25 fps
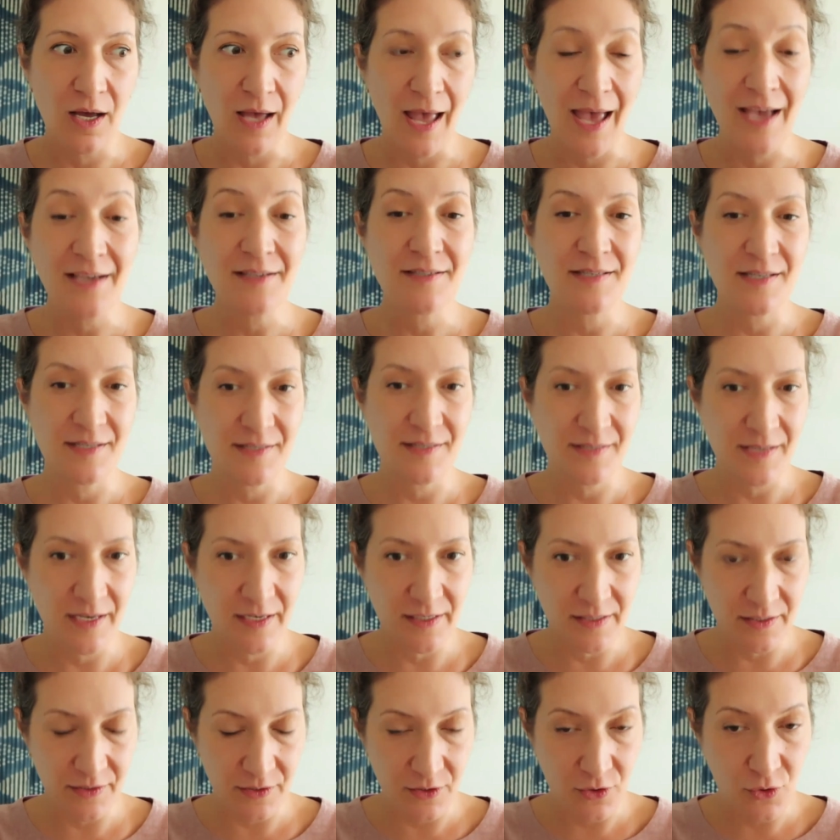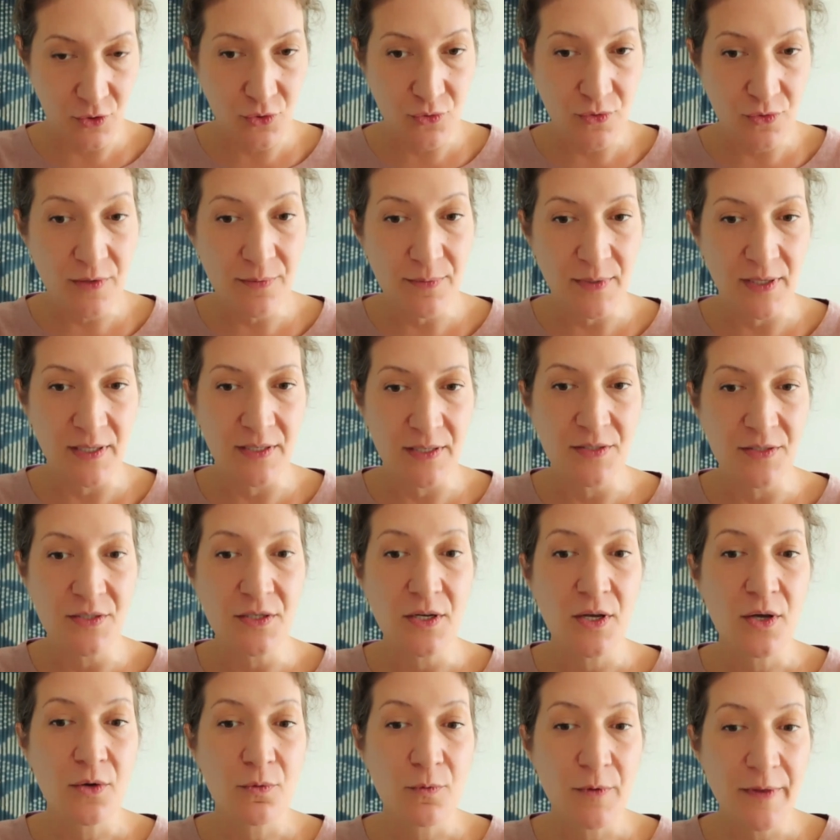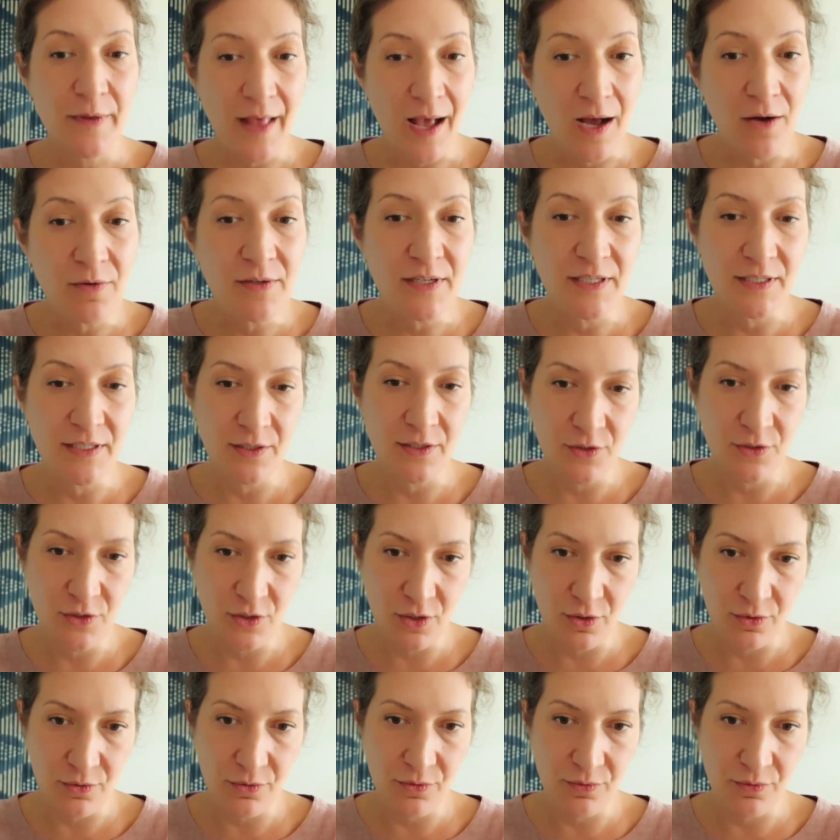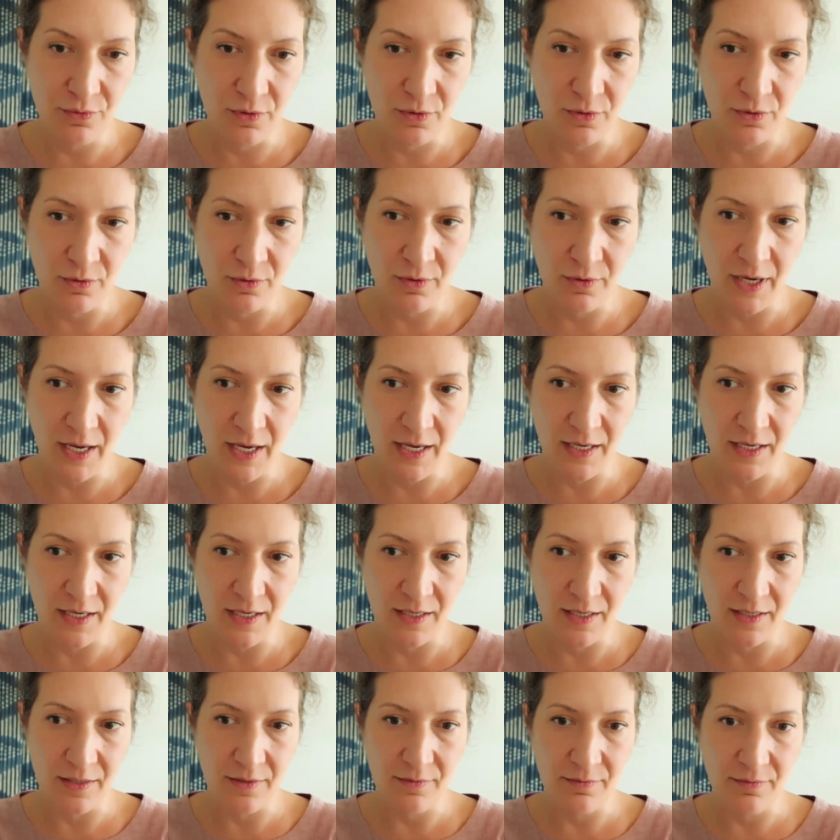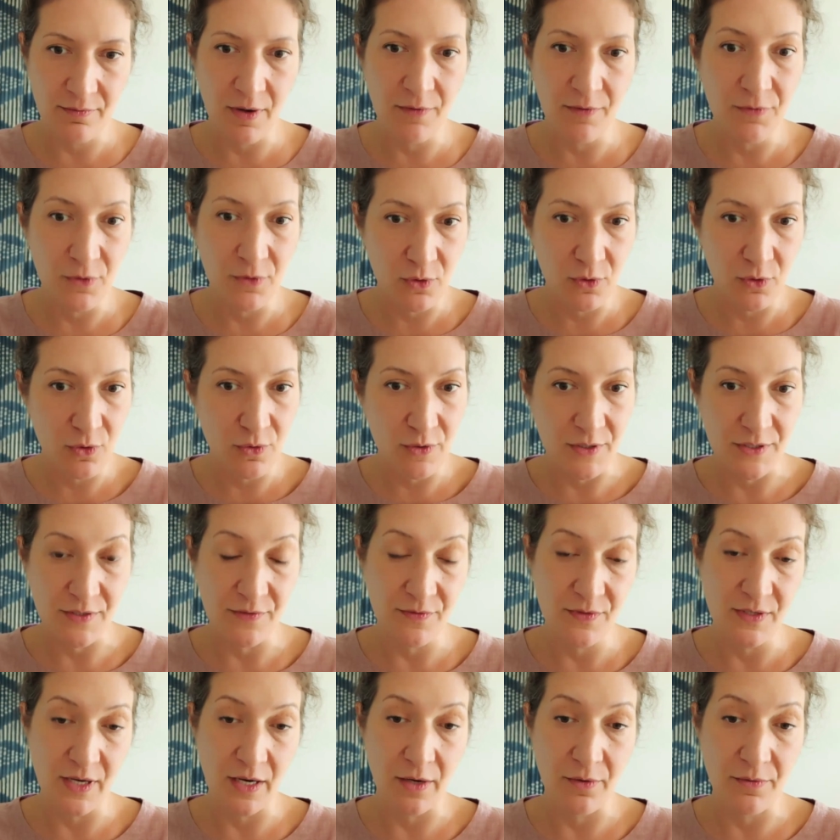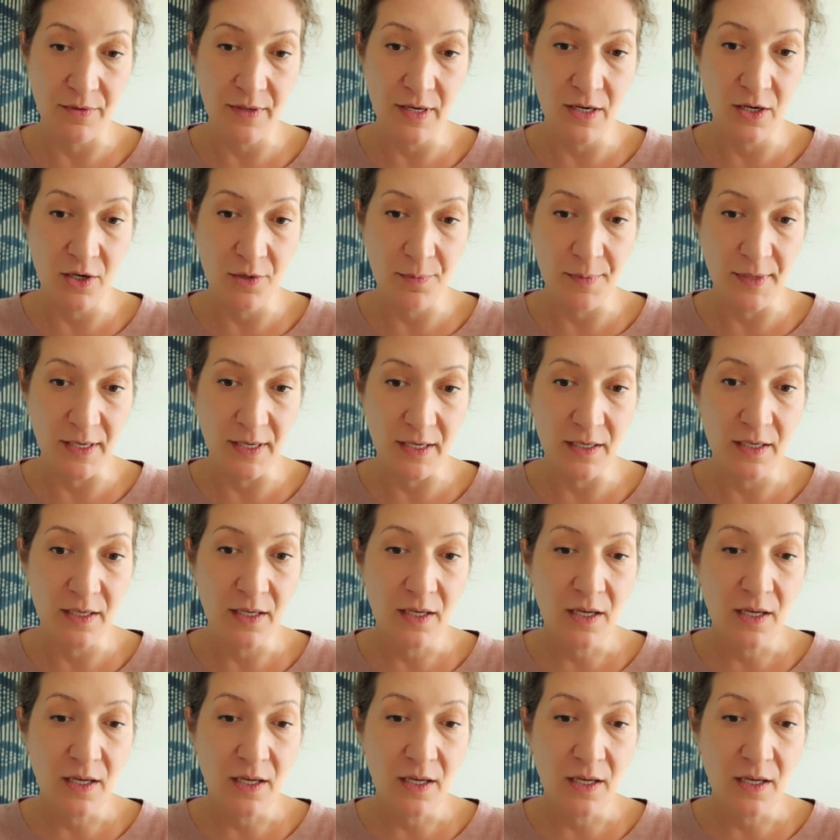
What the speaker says: access psychedelic treatment without needing to go through a full course of psychotherapy,